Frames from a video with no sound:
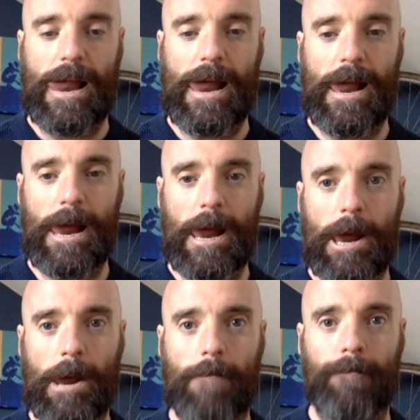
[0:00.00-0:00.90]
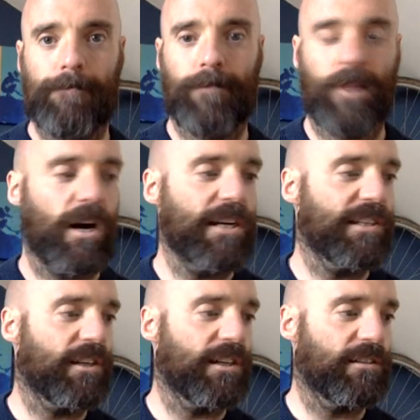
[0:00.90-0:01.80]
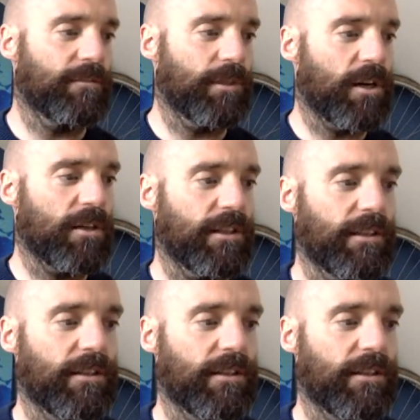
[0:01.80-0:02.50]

I started some gardening.